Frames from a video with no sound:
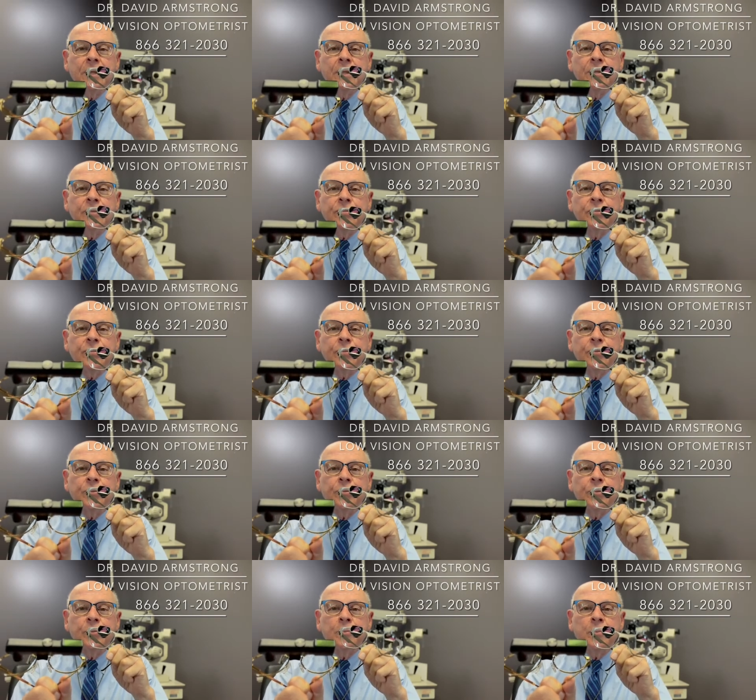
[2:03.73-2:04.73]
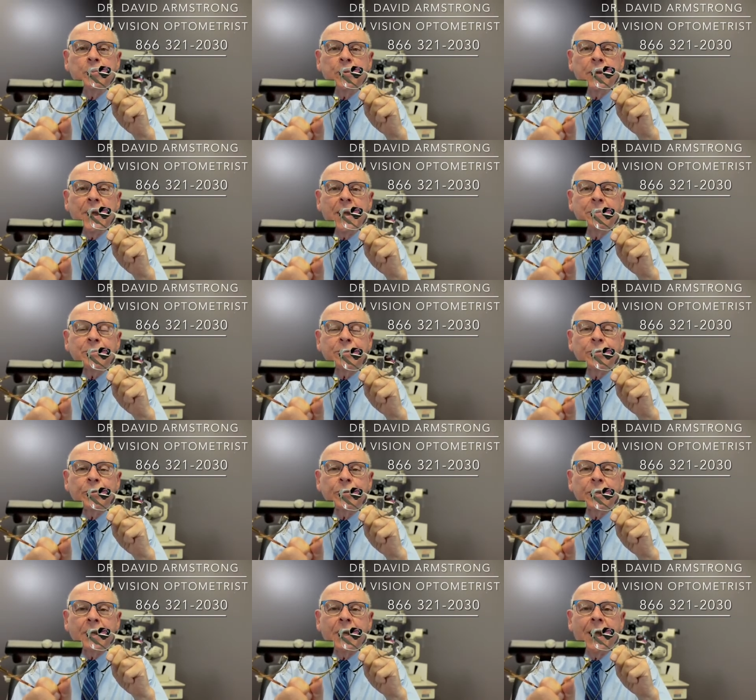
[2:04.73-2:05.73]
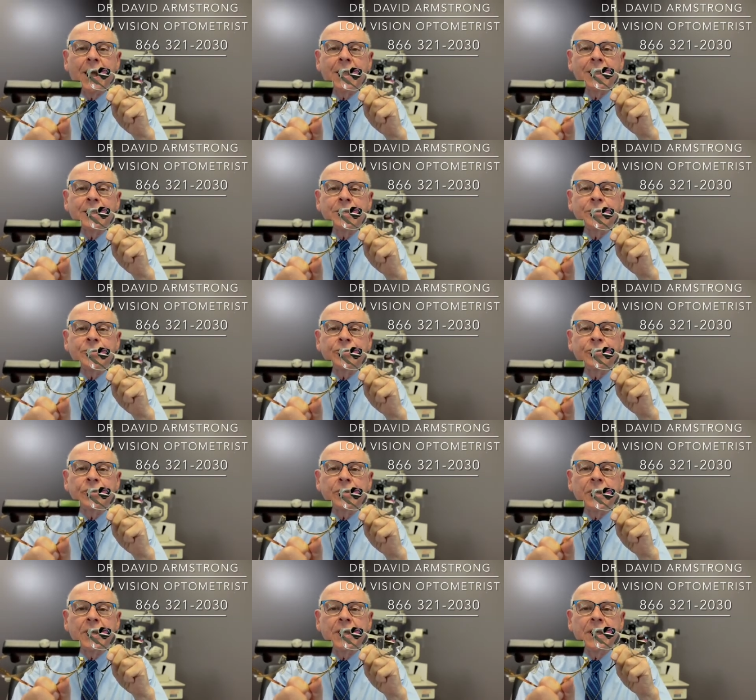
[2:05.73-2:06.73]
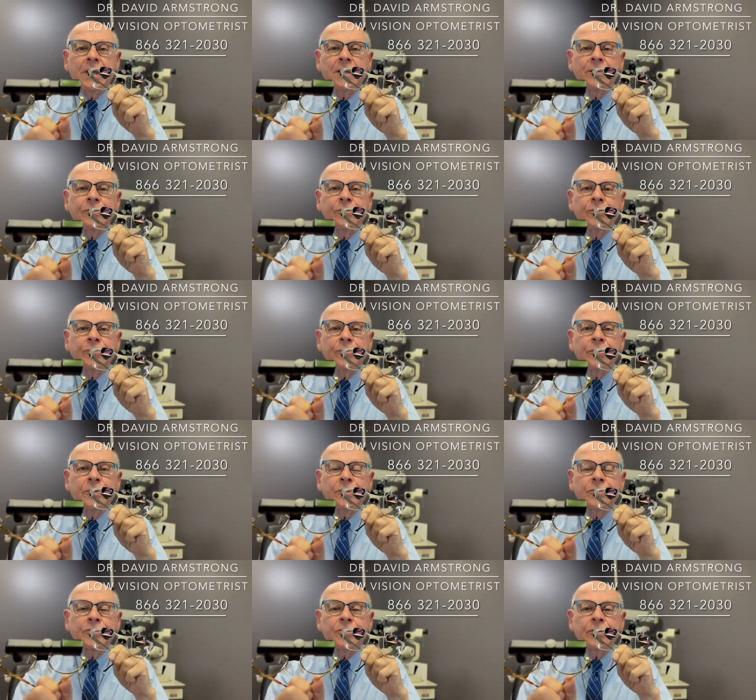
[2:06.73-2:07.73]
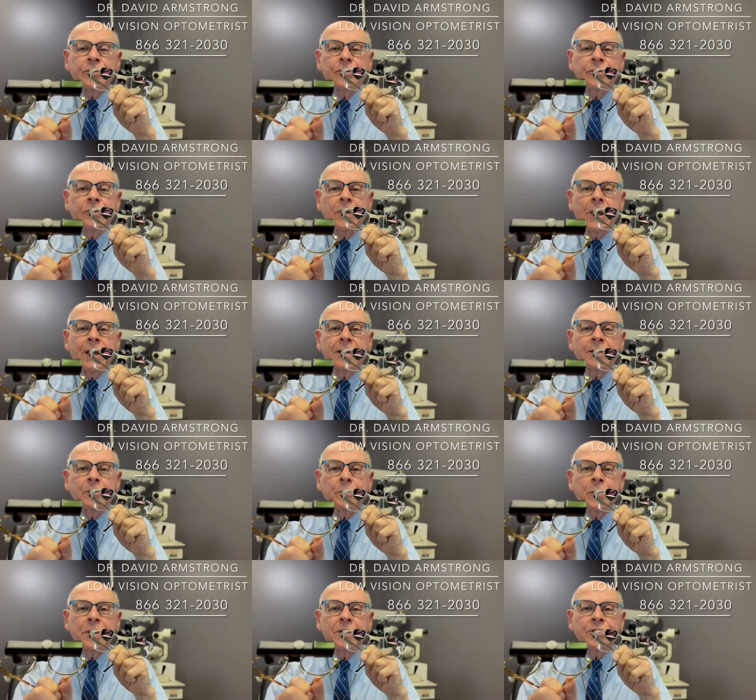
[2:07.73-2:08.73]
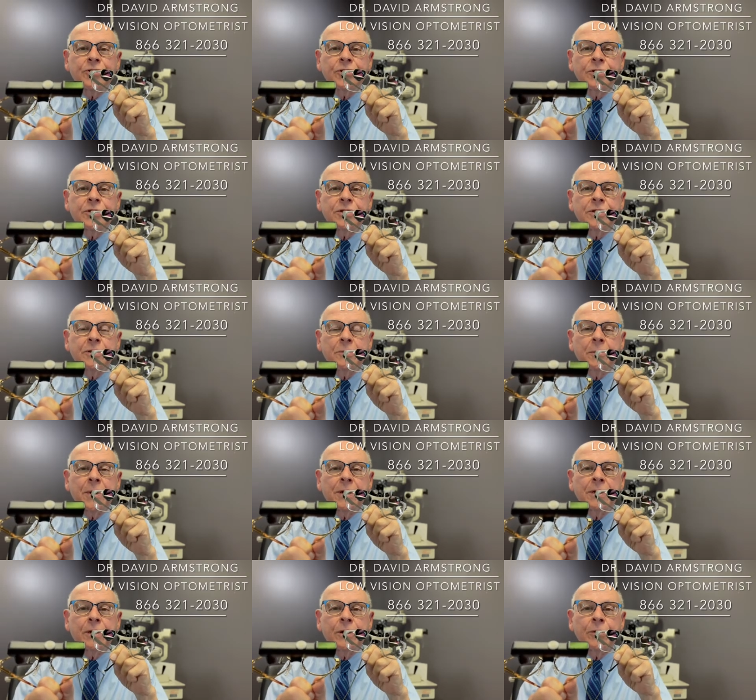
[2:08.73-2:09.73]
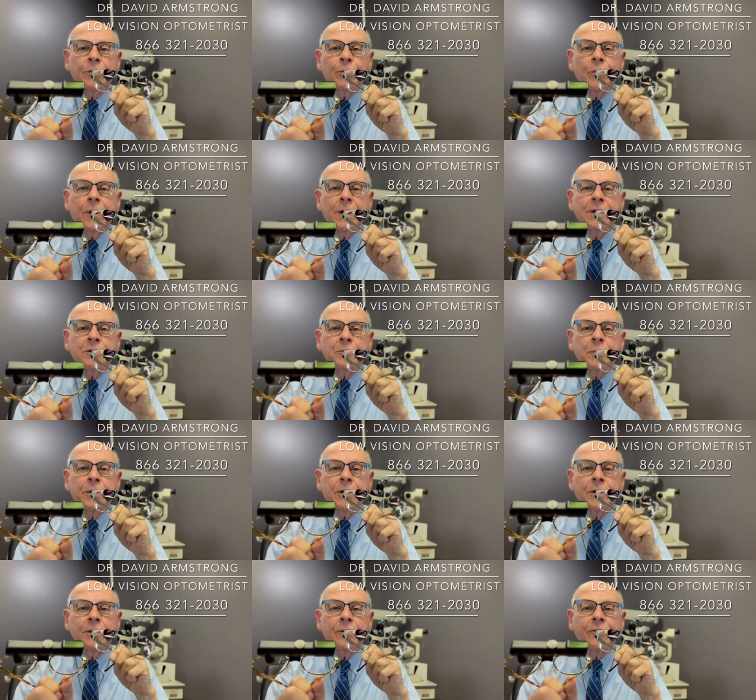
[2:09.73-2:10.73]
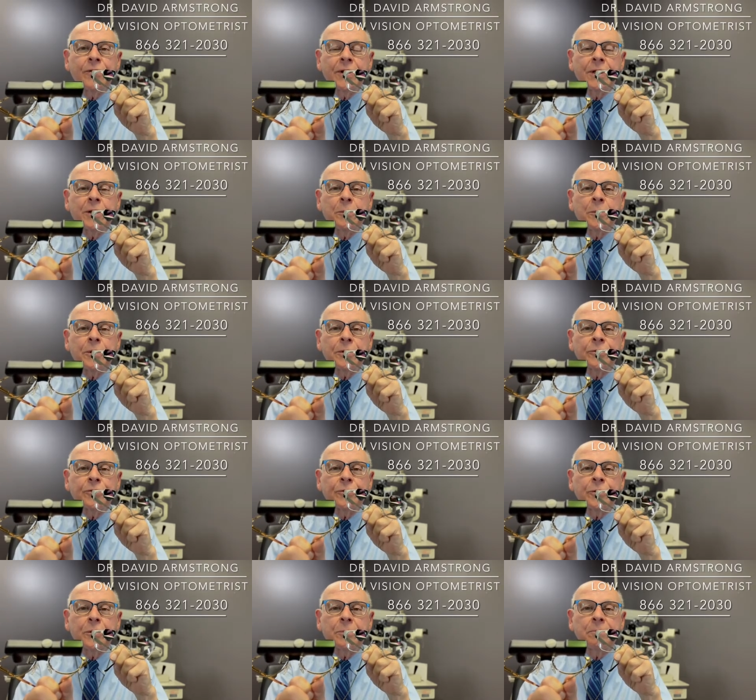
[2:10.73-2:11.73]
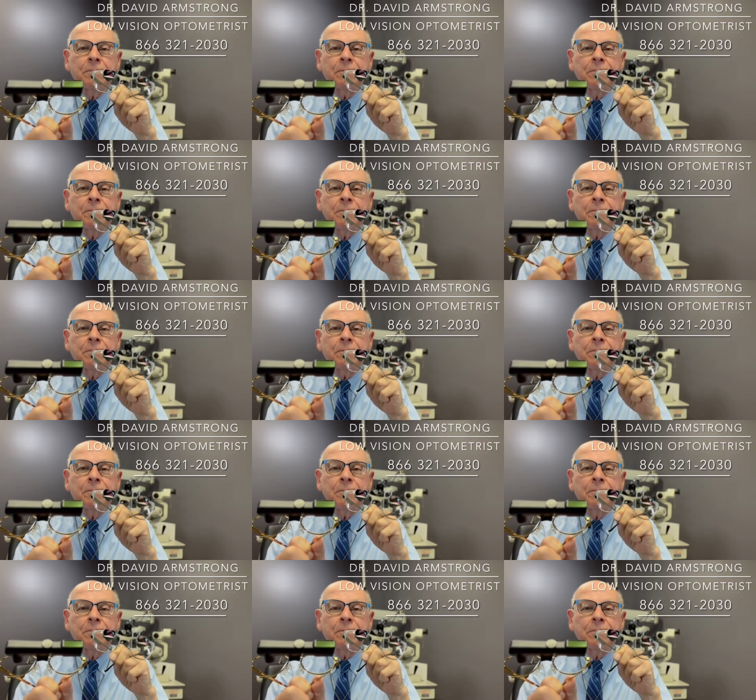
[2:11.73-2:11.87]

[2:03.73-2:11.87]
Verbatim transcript: to perhaps go to college and to consider occupations that might otherwise be unavailable to them.